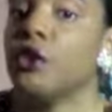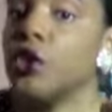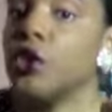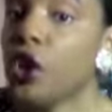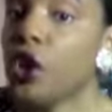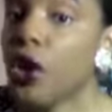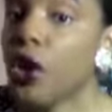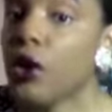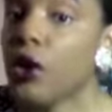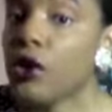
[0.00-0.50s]

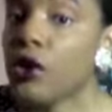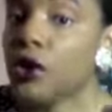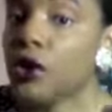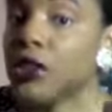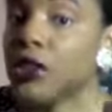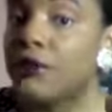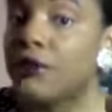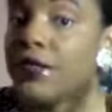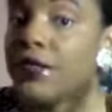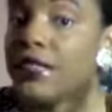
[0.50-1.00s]
know you're going
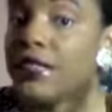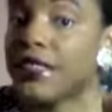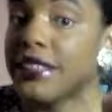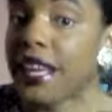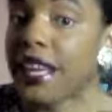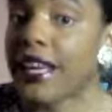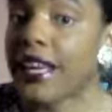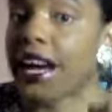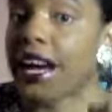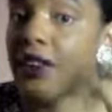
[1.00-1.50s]
to be
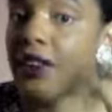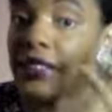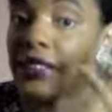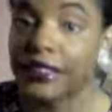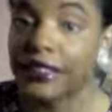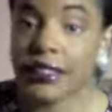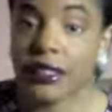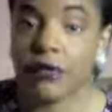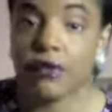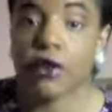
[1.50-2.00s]
staying out in the
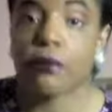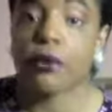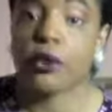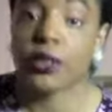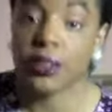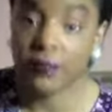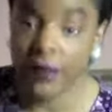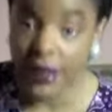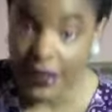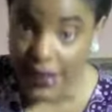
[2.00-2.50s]
sun for most
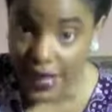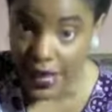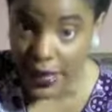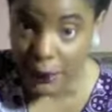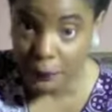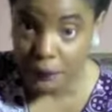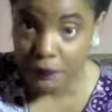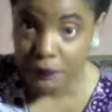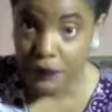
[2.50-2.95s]
of the day.